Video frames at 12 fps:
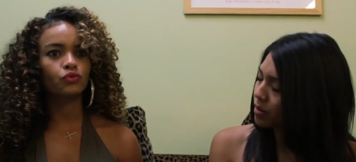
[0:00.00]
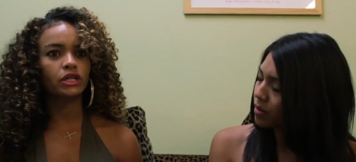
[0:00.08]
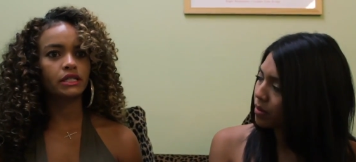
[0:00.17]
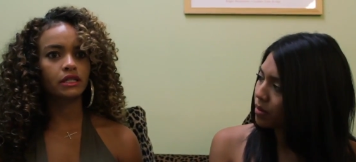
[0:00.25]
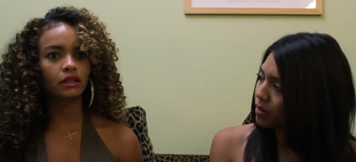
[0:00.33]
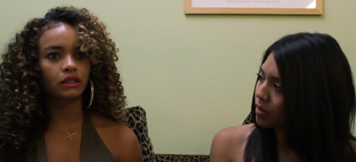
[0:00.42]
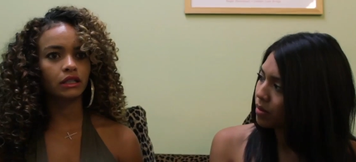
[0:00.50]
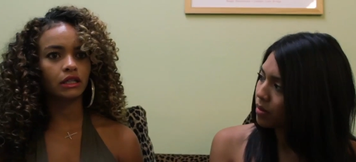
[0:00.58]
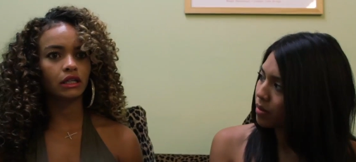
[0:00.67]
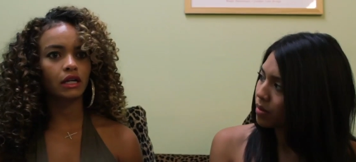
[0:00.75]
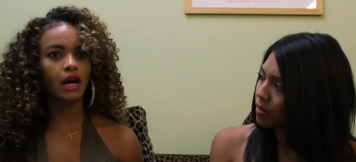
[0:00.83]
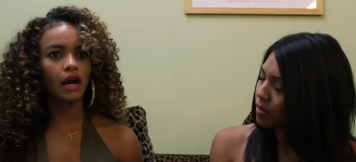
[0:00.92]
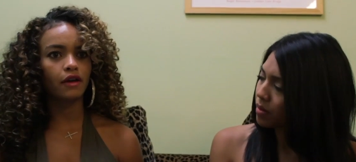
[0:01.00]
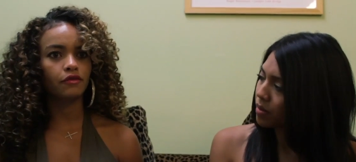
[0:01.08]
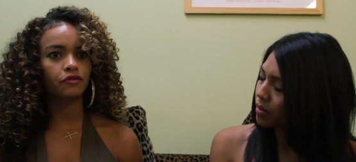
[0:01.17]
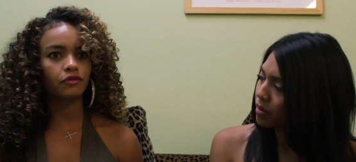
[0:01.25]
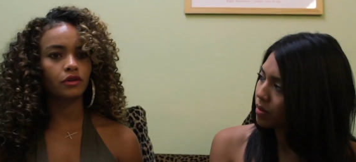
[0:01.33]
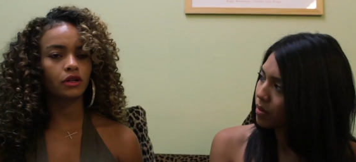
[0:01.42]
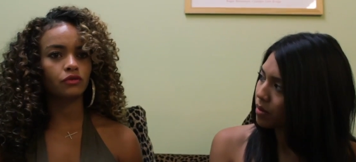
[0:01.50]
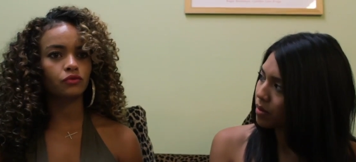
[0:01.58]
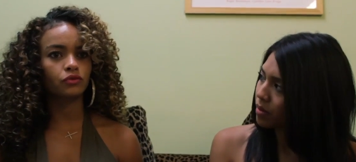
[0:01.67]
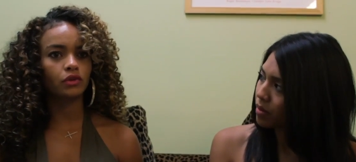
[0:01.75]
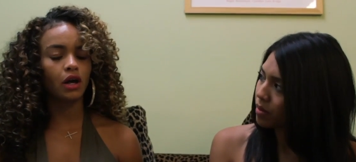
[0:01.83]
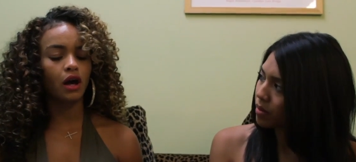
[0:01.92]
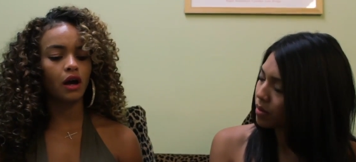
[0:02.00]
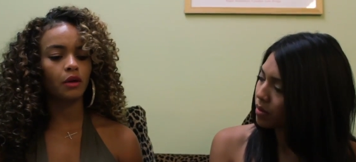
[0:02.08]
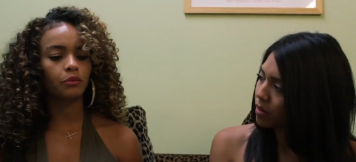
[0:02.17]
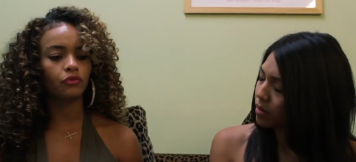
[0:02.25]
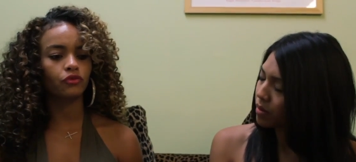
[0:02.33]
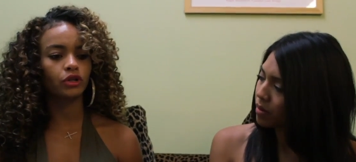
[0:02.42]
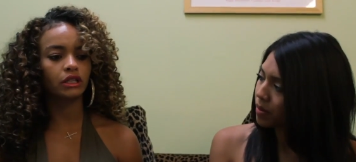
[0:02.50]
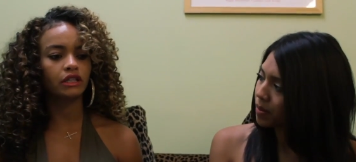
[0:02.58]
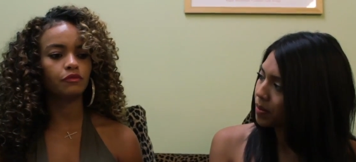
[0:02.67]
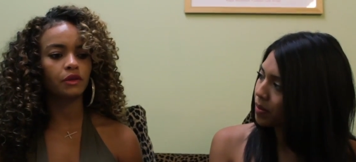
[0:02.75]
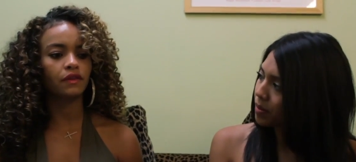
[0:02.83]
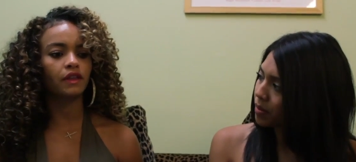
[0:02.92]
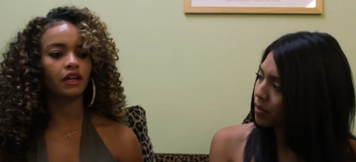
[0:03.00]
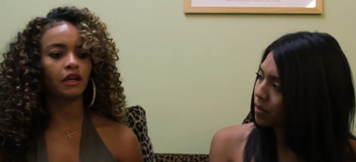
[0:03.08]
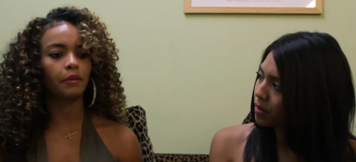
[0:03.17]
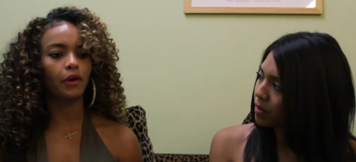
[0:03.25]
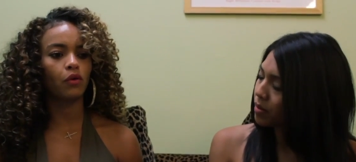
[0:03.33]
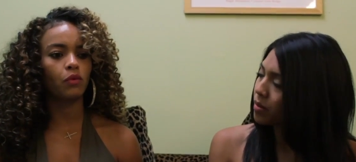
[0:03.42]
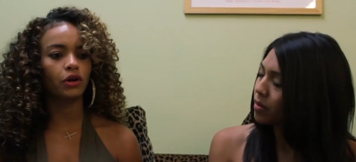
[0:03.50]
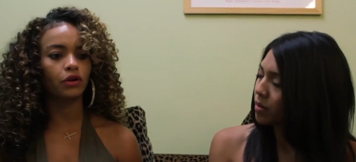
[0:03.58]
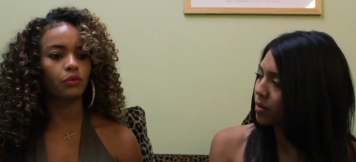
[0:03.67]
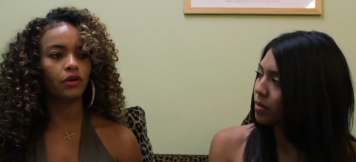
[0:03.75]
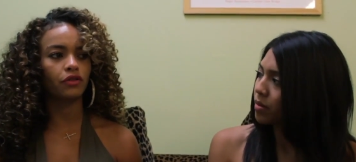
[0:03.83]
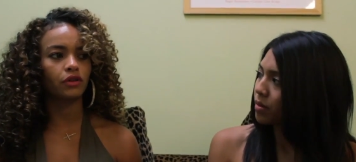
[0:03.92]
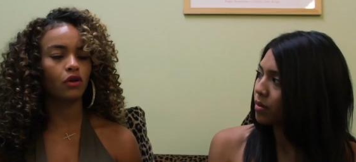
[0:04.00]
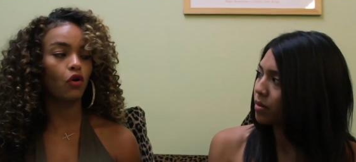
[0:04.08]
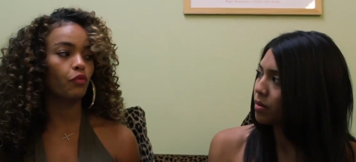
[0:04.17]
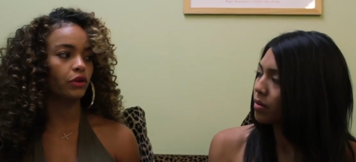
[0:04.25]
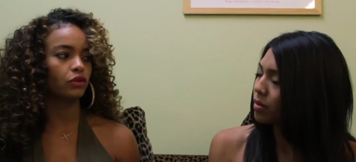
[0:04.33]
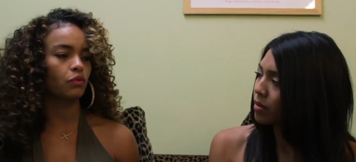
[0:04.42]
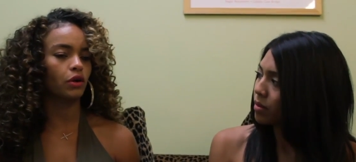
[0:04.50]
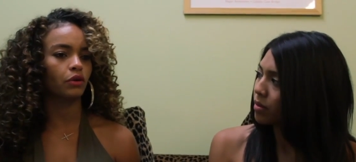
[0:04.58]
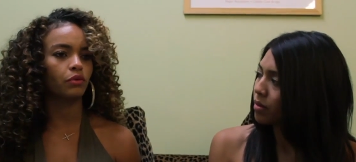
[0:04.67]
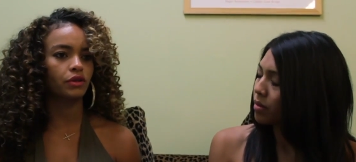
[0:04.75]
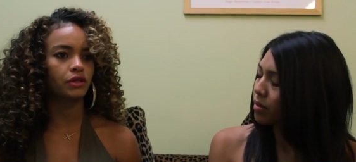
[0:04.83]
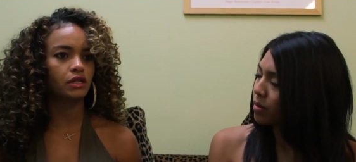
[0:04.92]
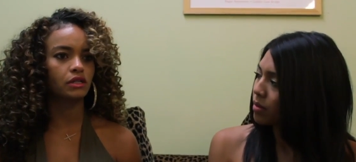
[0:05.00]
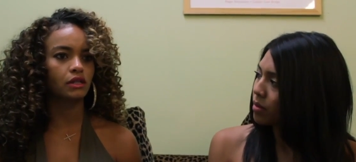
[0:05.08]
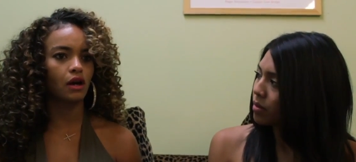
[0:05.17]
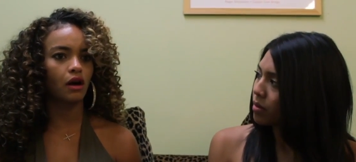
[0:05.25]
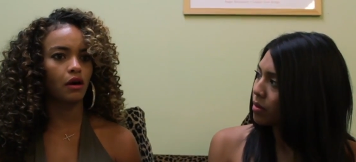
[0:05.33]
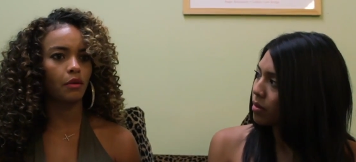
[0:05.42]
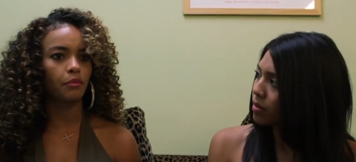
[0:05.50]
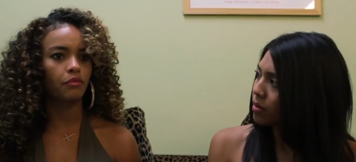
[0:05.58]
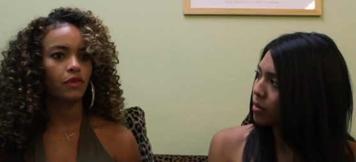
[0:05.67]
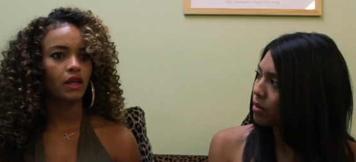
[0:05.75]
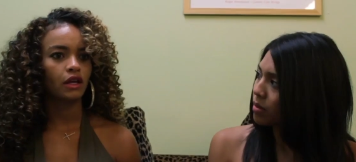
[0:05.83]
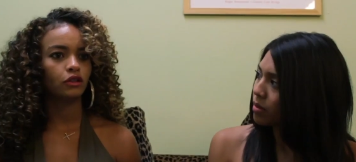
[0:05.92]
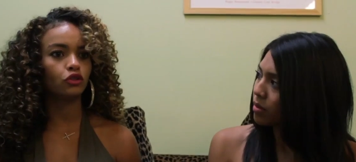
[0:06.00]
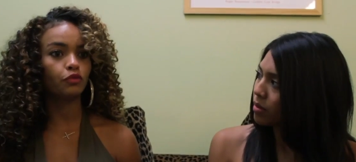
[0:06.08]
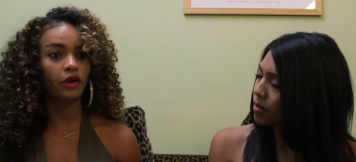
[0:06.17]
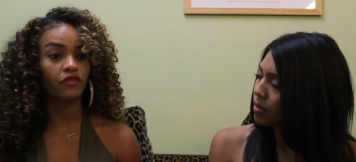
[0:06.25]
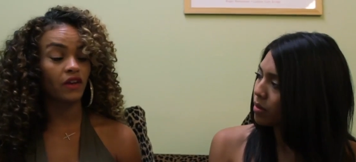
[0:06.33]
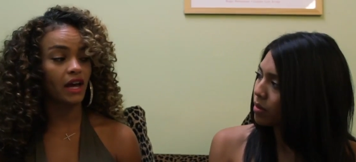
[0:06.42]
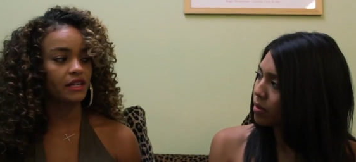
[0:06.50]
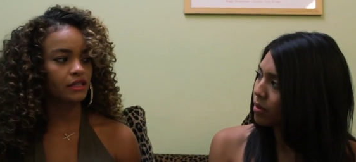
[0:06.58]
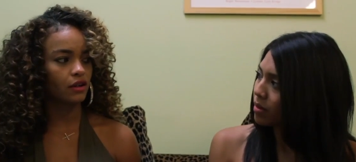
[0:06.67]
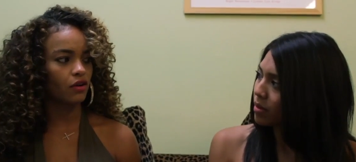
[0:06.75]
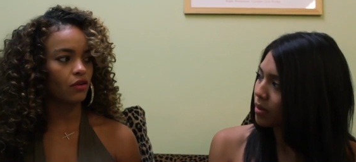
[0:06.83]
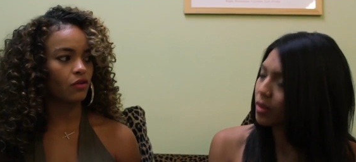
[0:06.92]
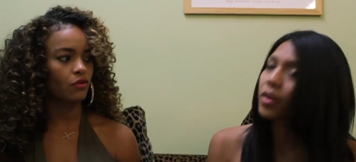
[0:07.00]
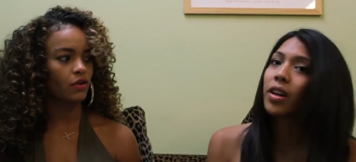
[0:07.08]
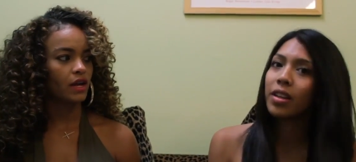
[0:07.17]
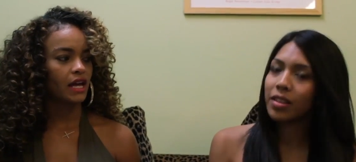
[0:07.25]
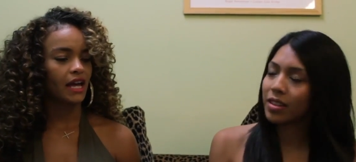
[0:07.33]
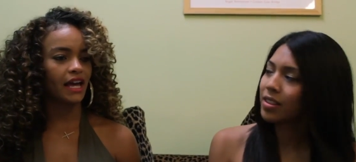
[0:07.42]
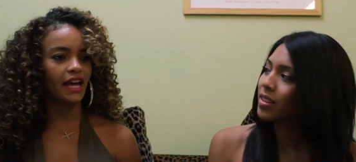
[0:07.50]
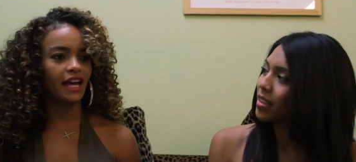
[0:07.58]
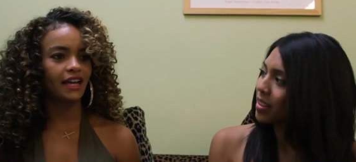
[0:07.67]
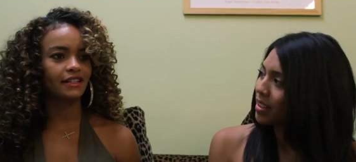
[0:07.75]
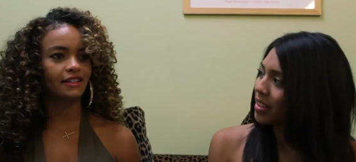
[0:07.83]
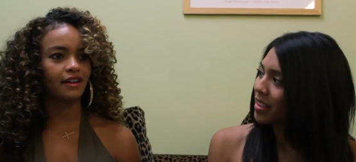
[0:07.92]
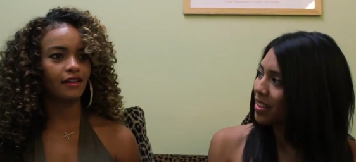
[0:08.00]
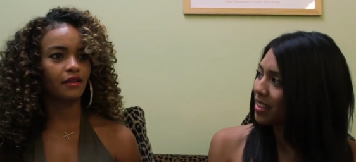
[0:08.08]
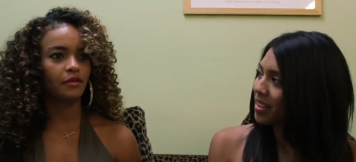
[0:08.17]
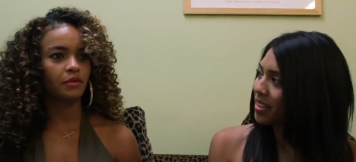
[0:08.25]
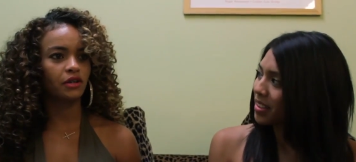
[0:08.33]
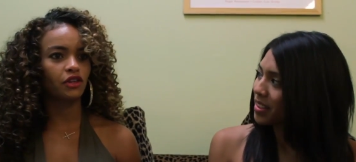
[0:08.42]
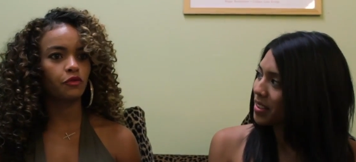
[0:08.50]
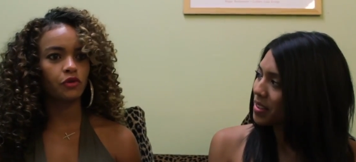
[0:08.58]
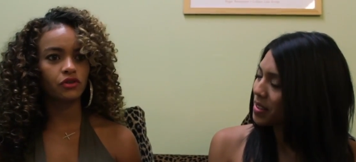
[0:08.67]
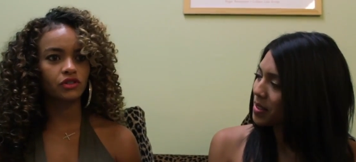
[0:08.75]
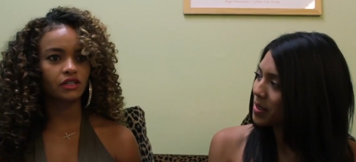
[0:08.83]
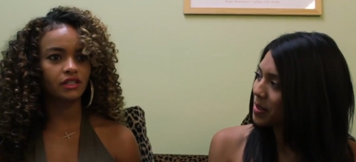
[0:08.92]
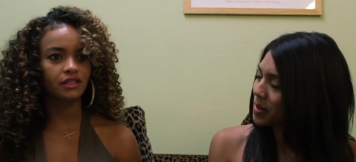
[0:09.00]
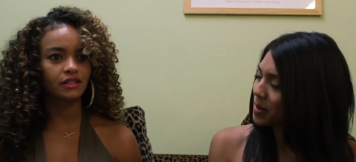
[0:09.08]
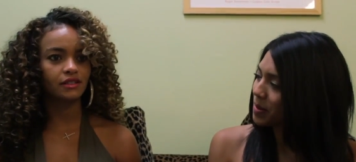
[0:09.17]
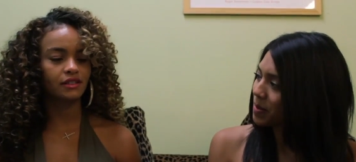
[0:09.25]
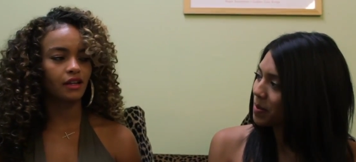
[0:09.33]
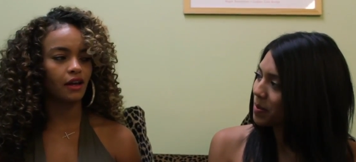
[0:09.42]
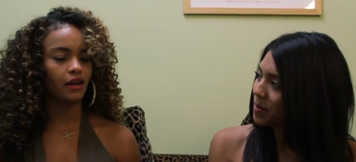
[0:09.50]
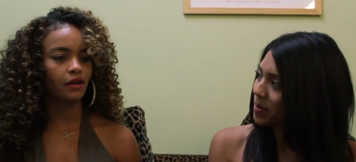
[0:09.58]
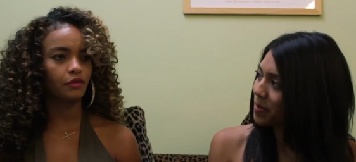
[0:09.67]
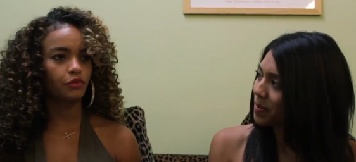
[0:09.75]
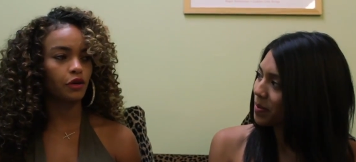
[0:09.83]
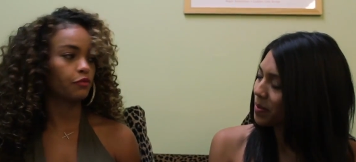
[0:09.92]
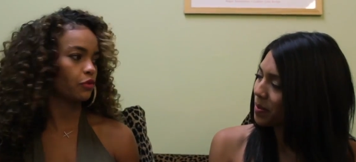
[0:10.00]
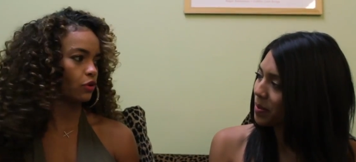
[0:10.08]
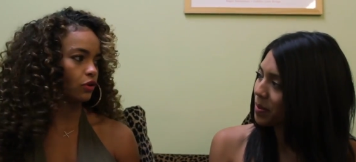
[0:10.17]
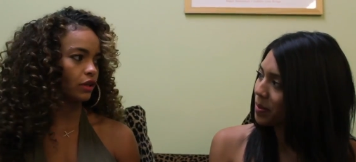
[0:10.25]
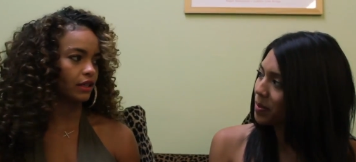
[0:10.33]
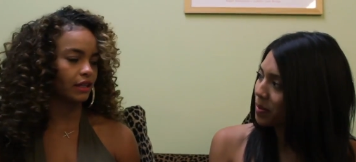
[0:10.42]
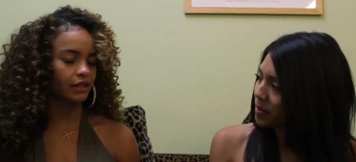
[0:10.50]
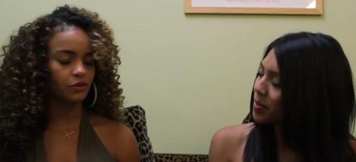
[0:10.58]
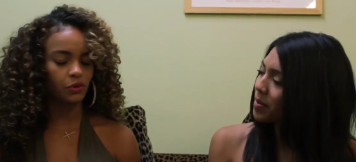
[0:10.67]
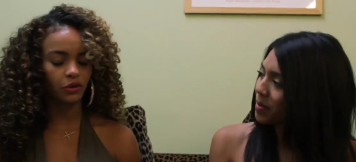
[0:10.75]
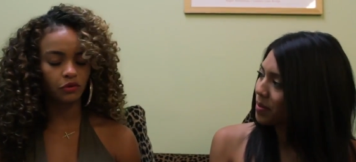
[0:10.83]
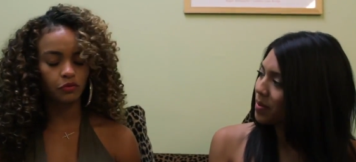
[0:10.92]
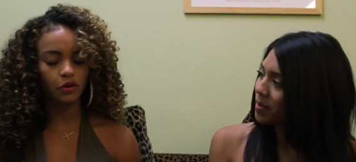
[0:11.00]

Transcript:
Speaker 1: recently I've um, really been thinking about working with and hoping to work with is um, Lupe Fiasco. Okay. And um, another person is uh, Pitbull. I'd like to work with